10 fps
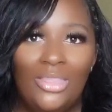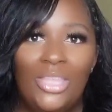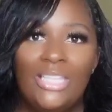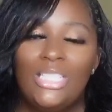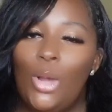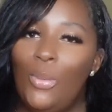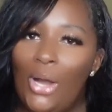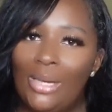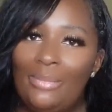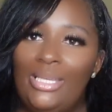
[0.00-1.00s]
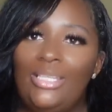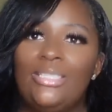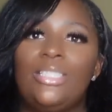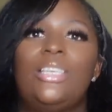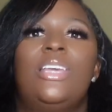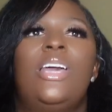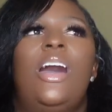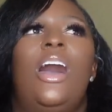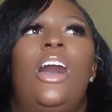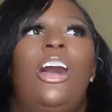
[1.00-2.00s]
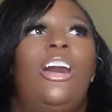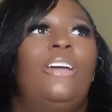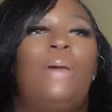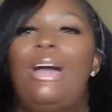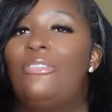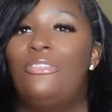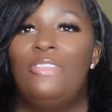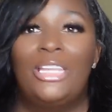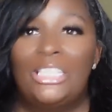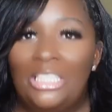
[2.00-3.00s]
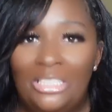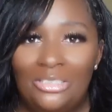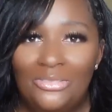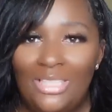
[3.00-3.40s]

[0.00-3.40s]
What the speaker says: this apartment, I fell in love.